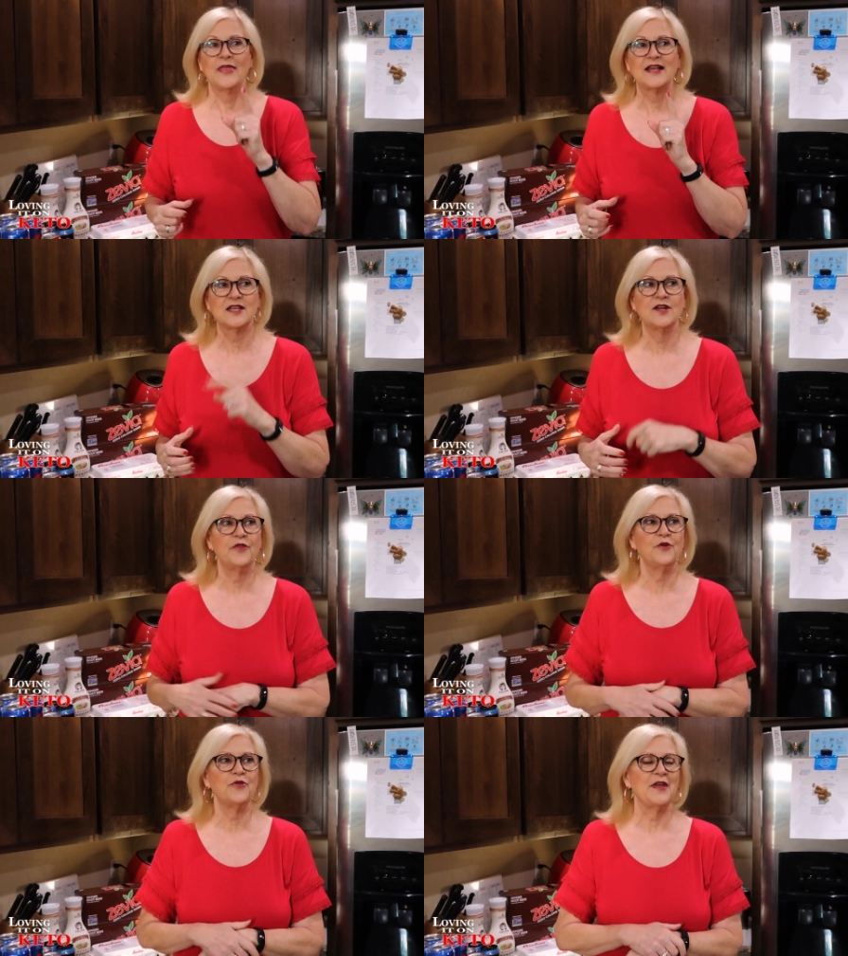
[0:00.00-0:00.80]
That's
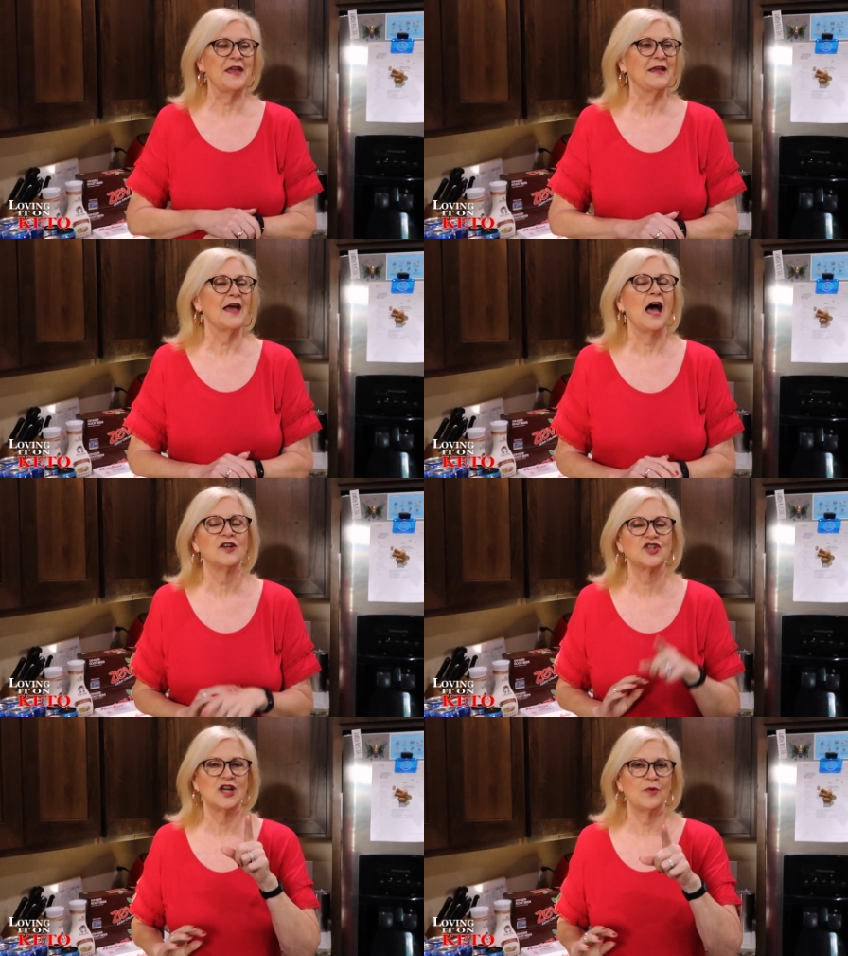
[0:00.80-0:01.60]
another thing.
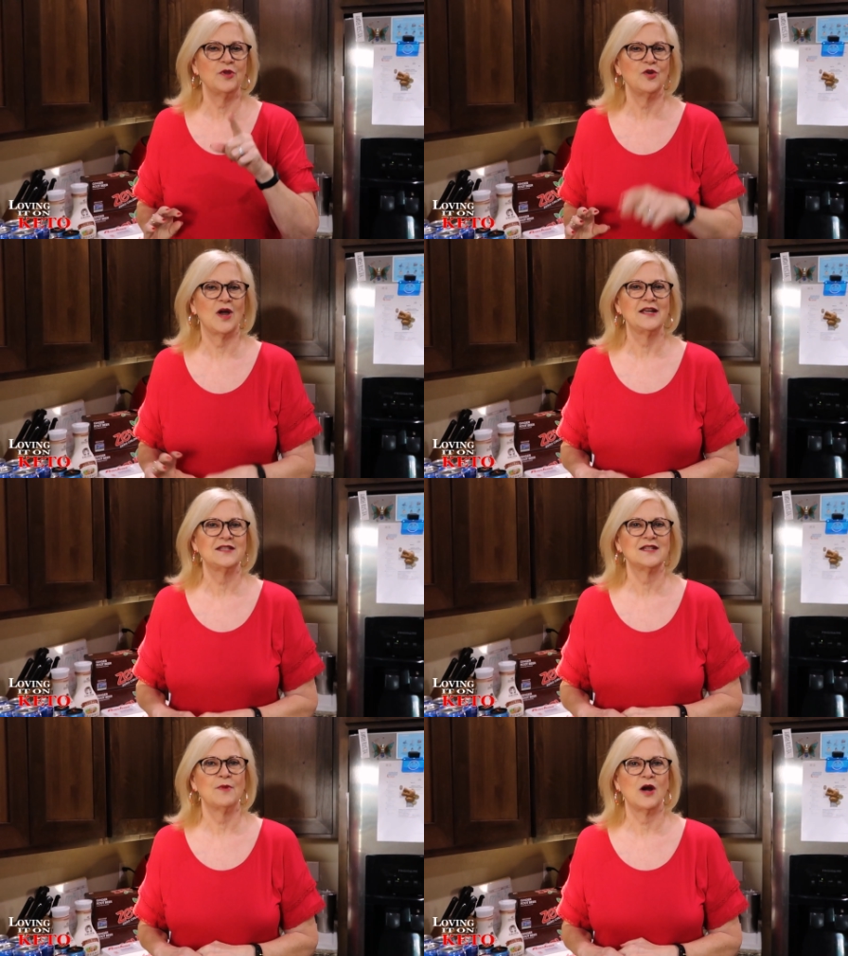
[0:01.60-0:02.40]
I'll share with you
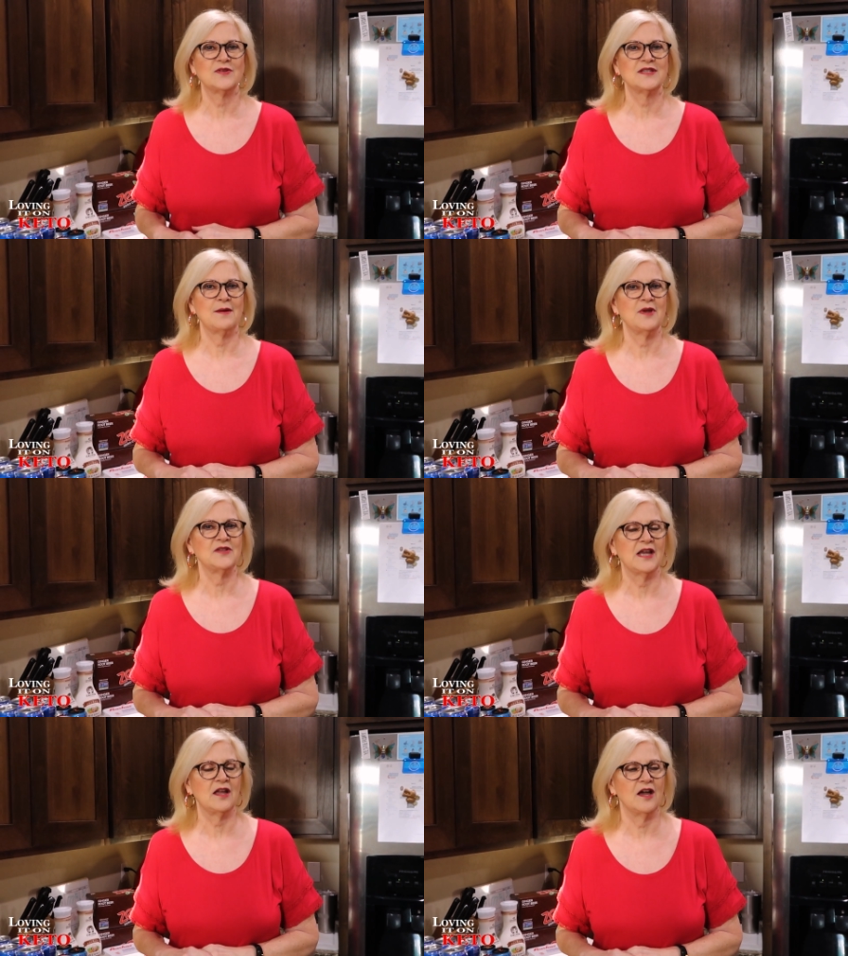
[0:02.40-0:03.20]
guys tomorrow something
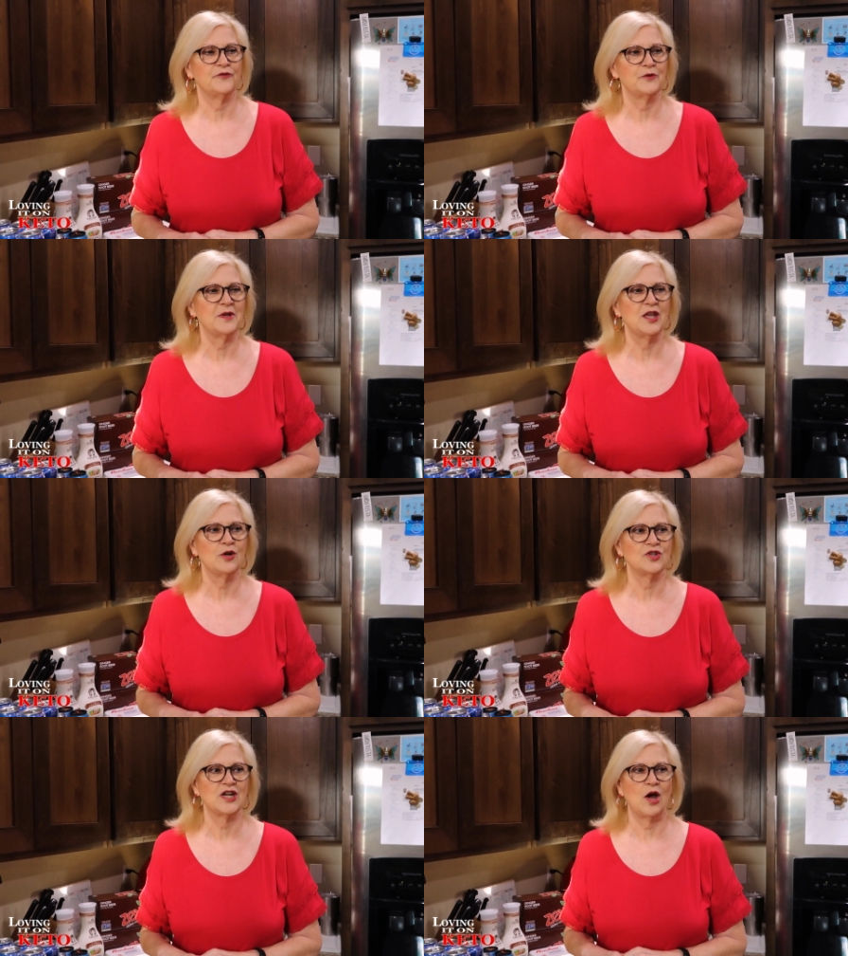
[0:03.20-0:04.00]
else I got from
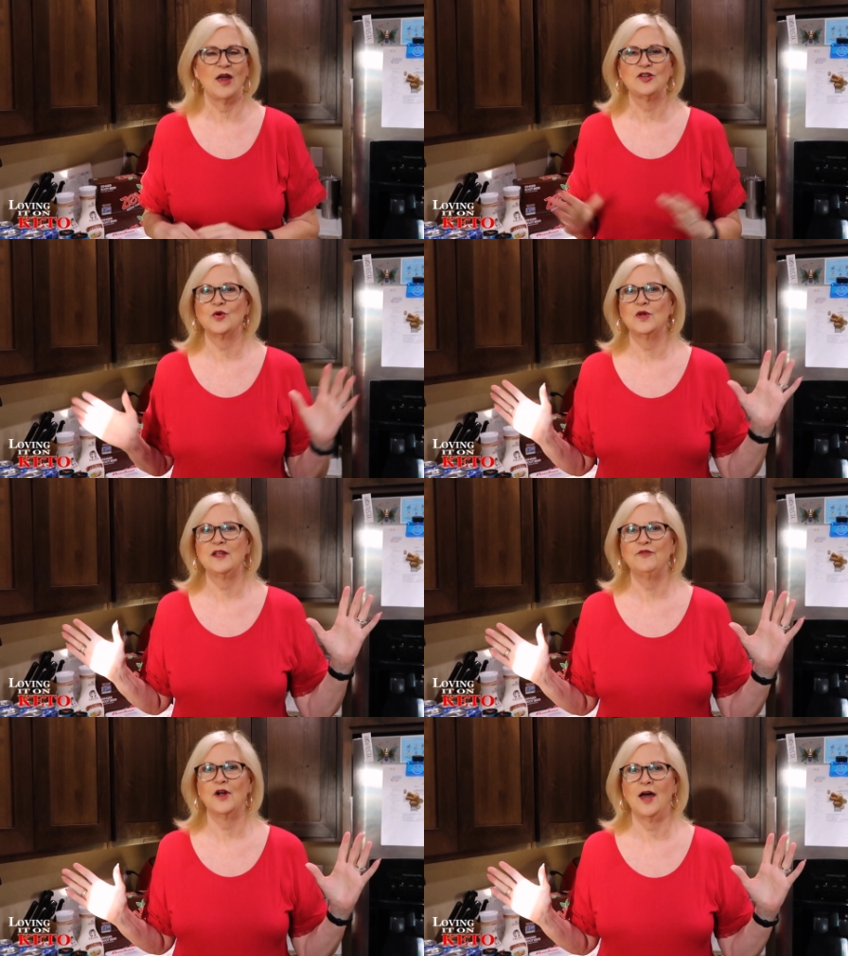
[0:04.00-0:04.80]
Keto Chow I
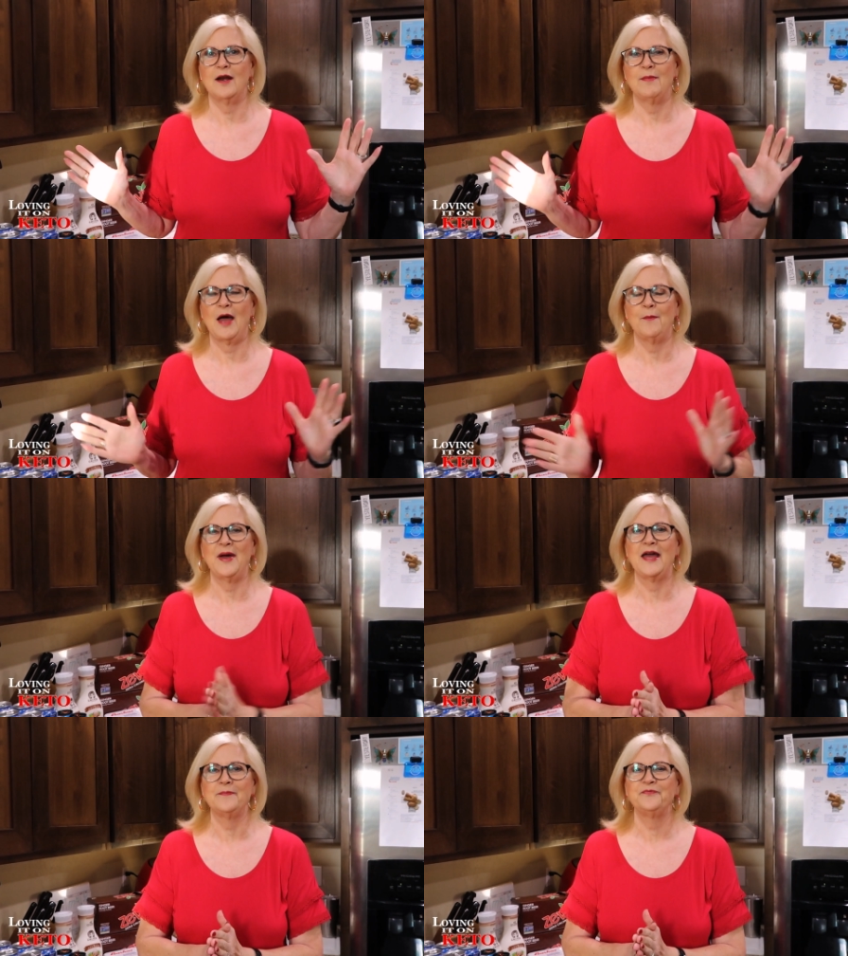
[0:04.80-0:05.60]
totally forgot about.
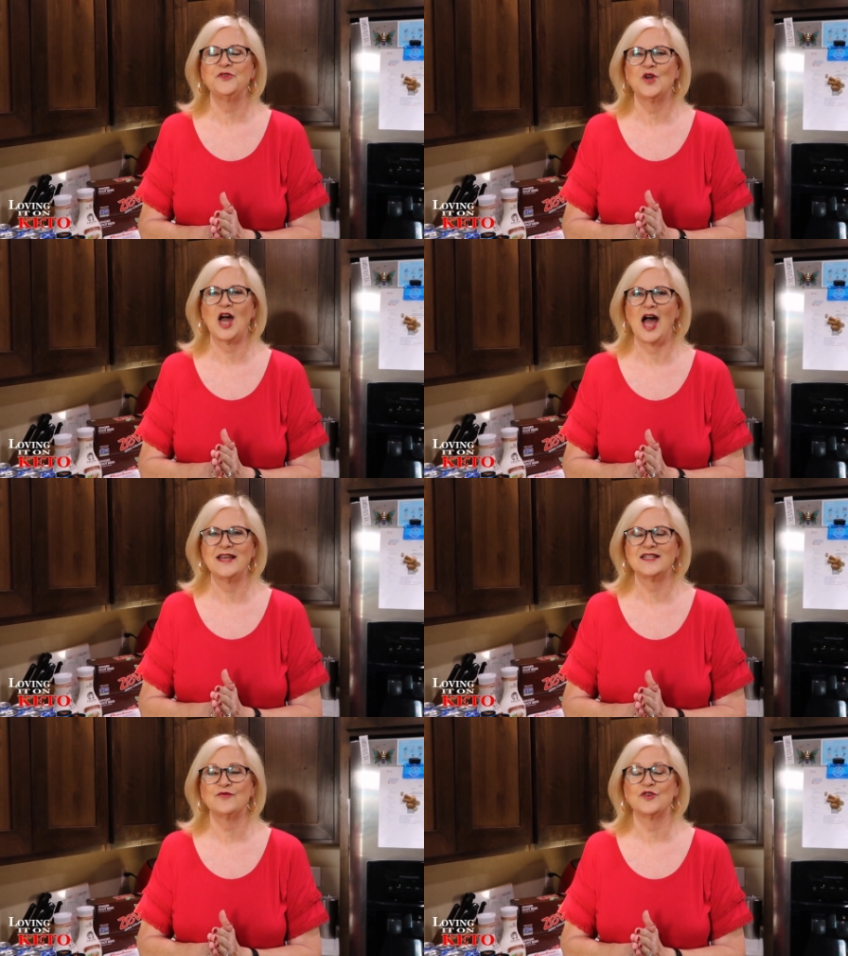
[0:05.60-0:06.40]
But you
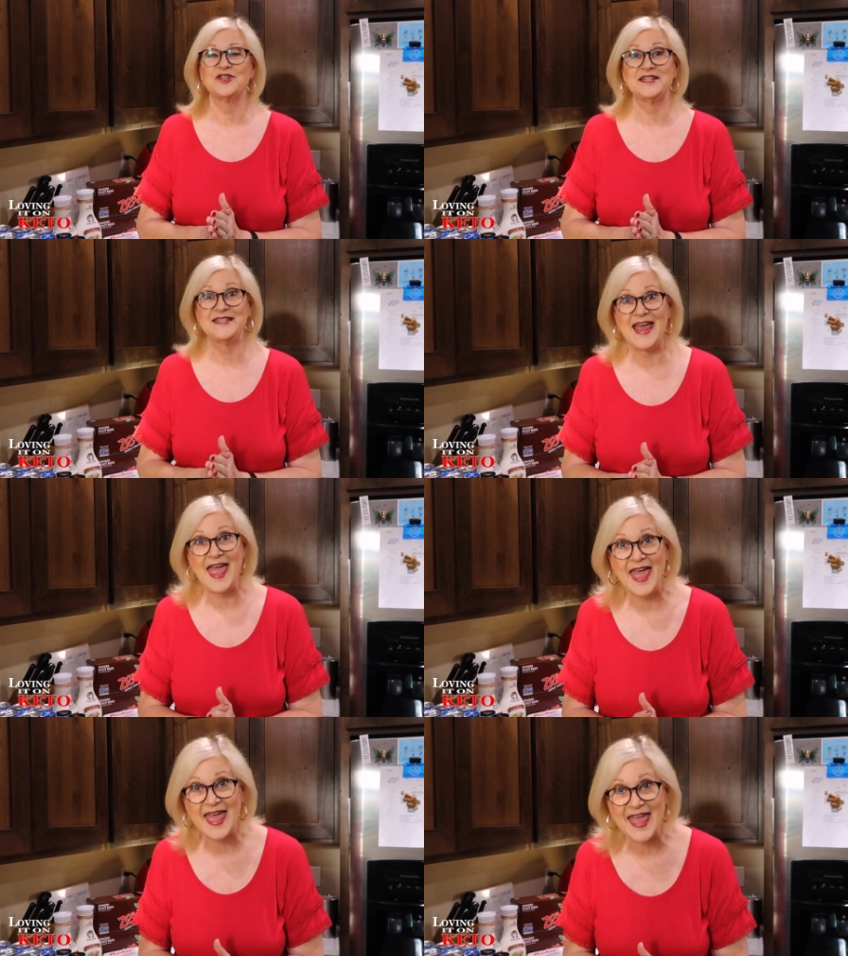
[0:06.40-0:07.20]
guys, for
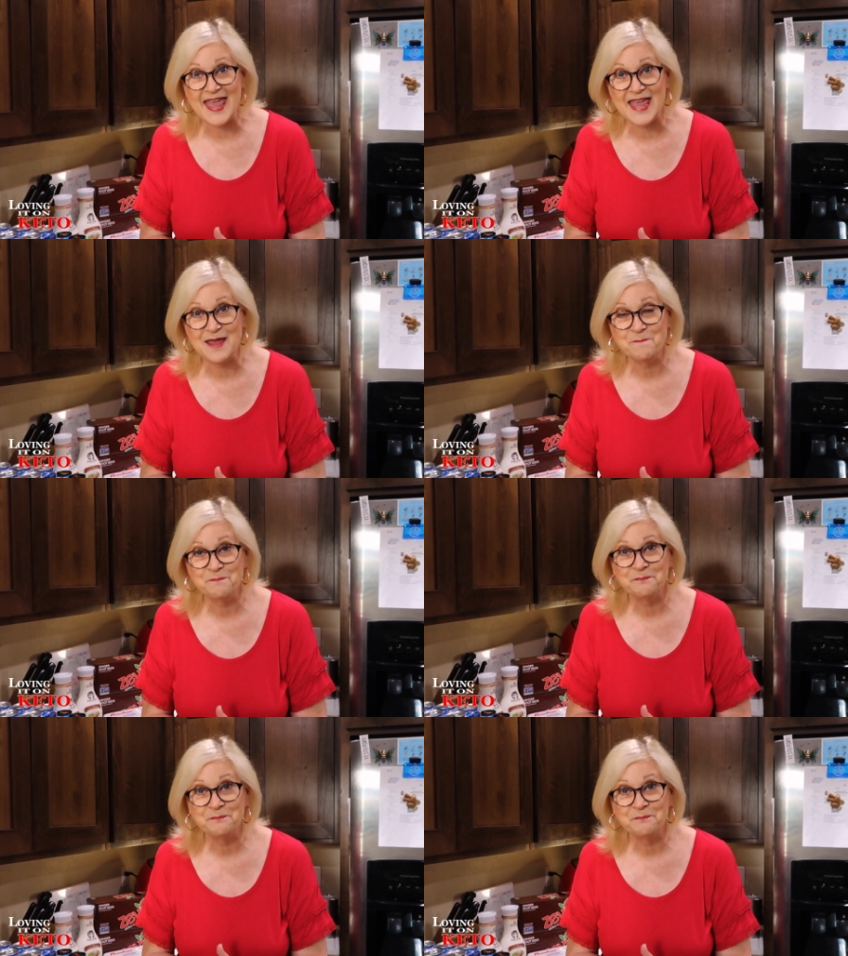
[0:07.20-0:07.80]
today,